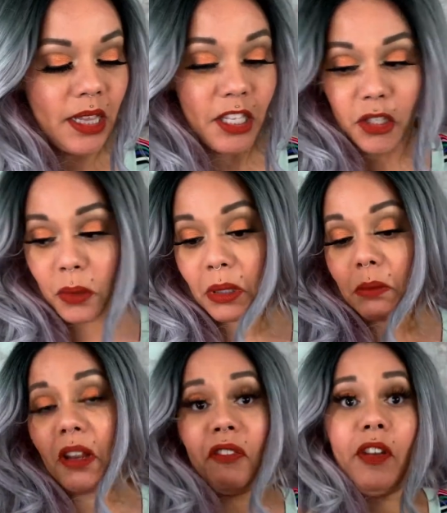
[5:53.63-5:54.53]
These are one
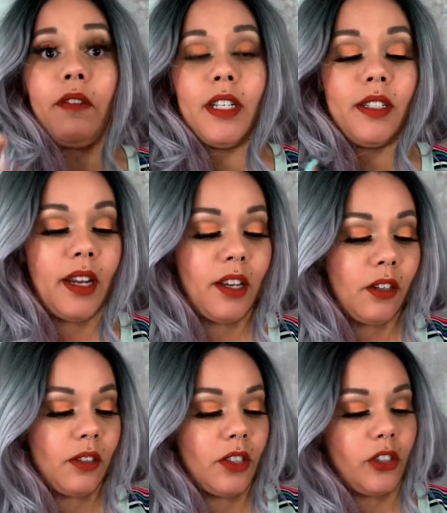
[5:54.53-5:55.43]
of my favorite
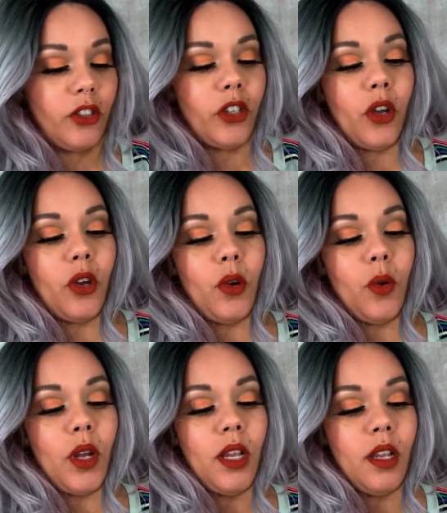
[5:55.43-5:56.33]
styles, so
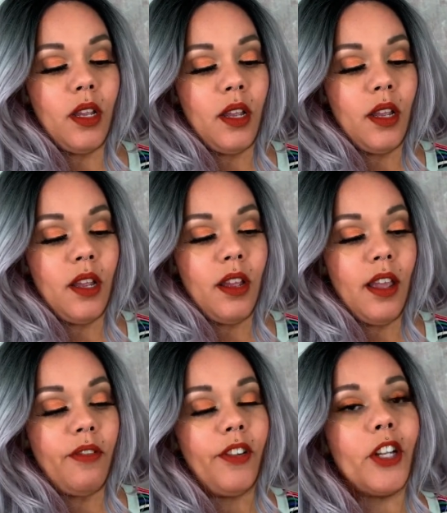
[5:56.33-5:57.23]

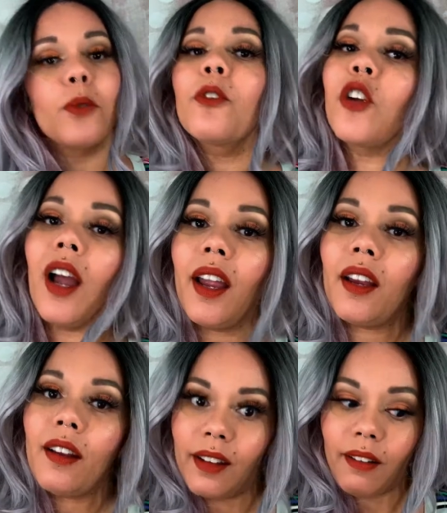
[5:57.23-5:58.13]
I figured we'll try
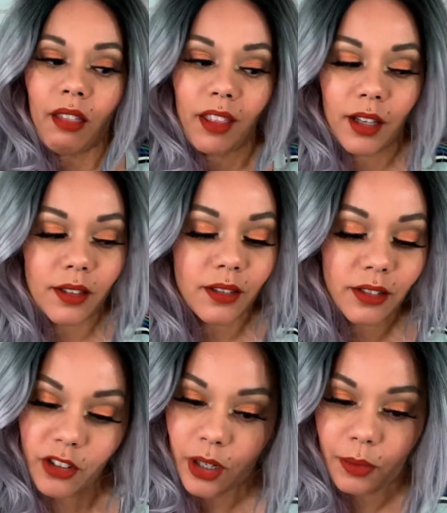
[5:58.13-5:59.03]
it on these,
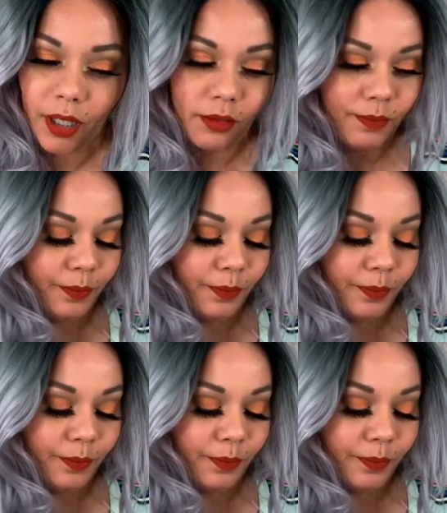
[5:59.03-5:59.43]
shall we?